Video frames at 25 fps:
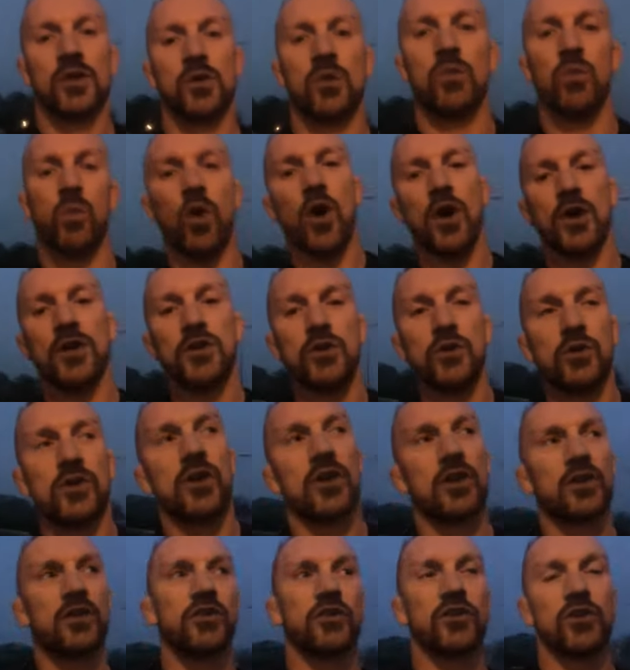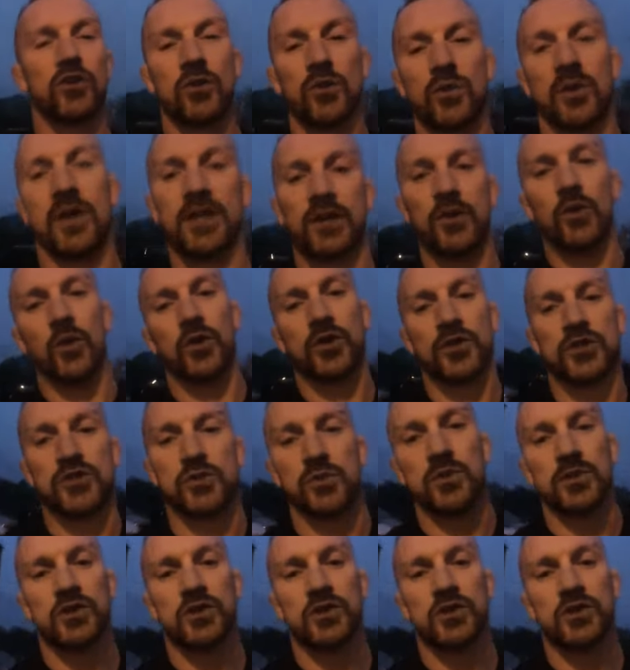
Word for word: What are you going to do in order to